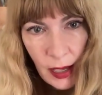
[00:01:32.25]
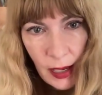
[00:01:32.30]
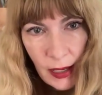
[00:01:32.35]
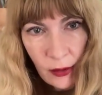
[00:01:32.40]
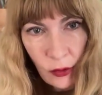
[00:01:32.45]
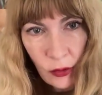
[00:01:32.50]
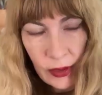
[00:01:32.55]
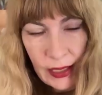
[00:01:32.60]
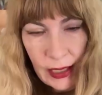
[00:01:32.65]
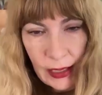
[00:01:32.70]

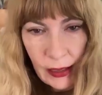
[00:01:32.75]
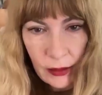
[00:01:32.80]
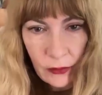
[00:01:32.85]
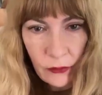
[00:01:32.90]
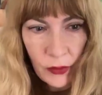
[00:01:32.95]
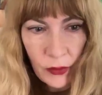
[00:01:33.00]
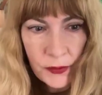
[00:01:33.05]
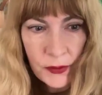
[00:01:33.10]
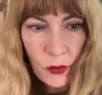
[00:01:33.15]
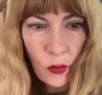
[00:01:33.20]
and organic
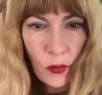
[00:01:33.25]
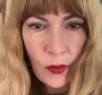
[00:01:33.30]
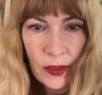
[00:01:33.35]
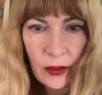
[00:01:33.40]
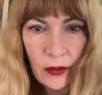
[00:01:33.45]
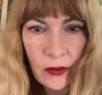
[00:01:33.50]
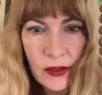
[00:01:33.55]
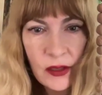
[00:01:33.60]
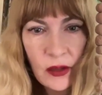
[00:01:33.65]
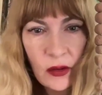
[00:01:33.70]
rose
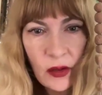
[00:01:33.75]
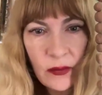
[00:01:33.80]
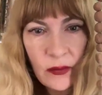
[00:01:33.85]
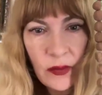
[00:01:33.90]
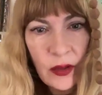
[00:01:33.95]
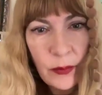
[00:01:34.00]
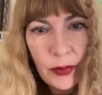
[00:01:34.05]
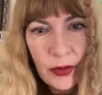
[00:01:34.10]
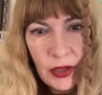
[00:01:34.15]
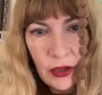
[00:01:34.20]
oil. So they're
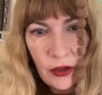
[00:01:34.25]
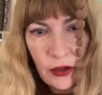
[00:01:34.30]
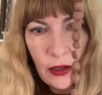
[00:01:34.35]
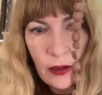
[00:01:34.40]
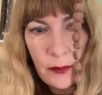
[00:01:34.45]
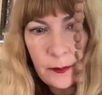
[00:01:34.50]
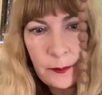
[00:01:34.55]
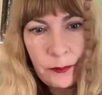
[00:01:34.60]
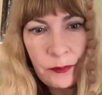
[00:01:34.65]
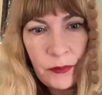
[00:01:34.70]
very
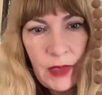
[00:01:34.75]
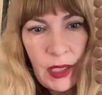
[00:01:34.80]
pure.